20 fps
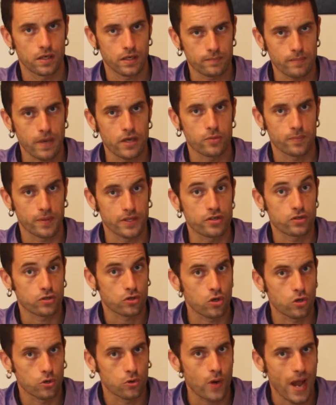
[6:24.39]
in my opinion,
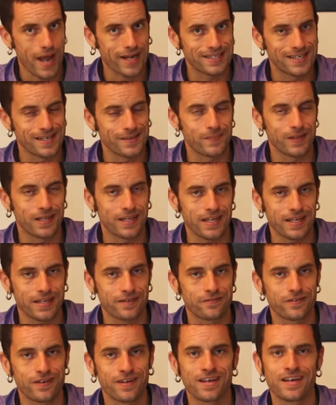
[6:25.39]
correctly
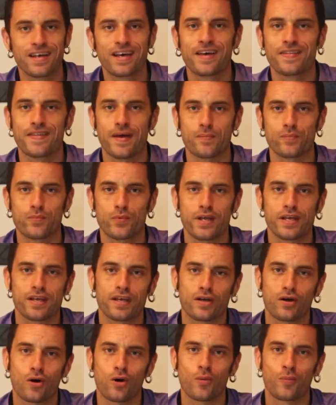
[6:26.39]
believe that
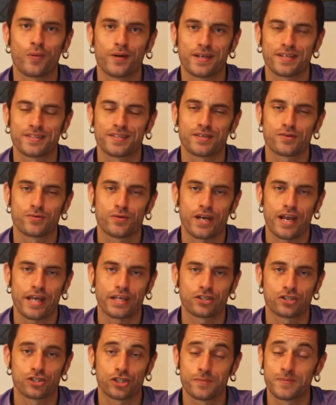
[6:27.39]
bringing openness in
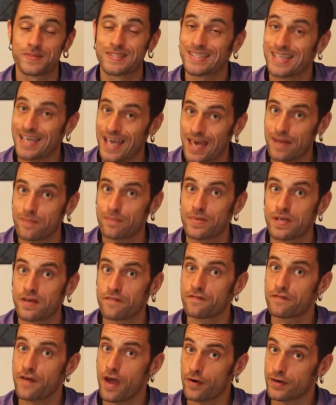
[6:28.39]
relationships can be a
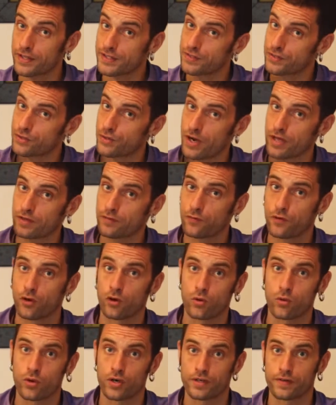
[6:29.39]
very
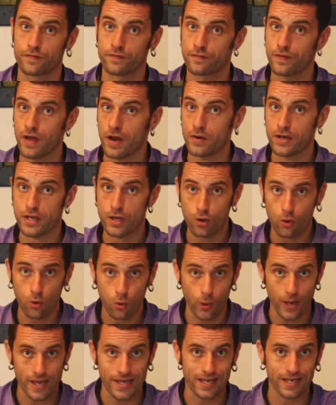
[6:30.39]
straightforward, a very
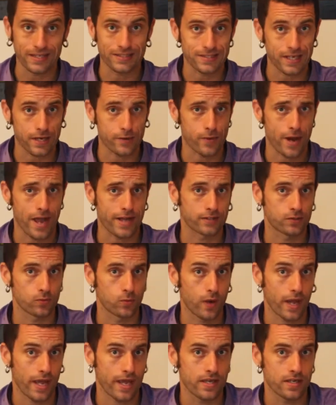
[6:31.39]
quick and direct
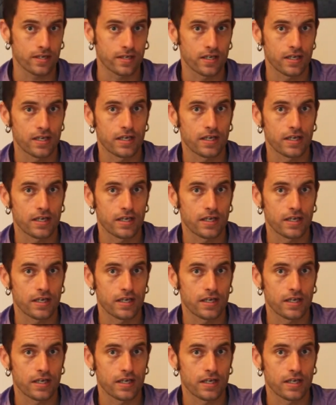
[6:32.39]
way